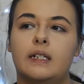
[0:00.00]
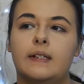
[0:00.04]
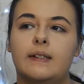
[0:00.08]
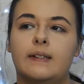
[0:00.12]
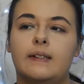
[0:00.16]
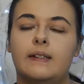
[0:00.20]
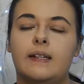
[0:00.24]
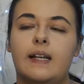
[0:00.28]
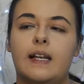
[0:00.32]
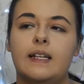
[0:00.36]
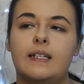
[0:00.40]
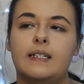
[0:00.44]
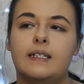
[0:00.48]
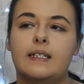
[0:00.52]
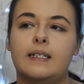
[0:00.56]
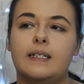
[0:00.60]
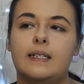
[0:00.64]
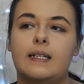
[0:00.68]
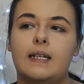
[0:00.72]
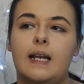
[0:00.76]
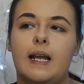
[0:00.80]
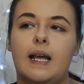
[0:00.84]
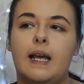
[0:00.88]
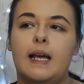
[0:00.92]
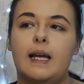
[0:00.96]
Let's
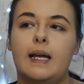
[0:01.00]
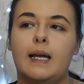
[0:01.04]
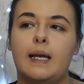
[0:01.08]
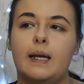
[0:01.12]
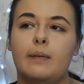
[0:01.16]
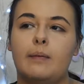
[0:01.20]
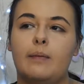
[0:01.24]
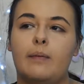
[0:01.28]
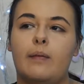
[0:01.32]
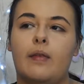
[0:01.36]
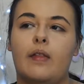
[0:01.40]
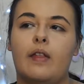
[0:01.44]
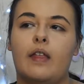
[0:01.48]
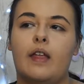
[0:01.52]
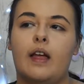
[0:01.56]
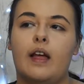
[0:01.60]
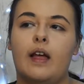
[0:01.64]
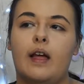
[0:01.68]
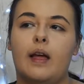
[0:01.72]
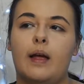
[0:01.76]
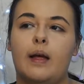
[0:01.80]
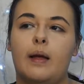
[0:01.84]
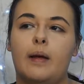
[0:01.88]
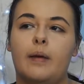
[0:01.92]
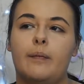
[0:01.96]
name
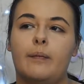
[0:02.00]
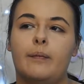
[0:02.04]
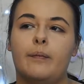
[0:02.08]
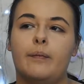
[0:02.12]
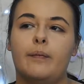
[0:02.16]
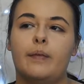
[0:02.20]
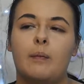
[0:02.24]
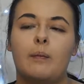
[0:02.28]
them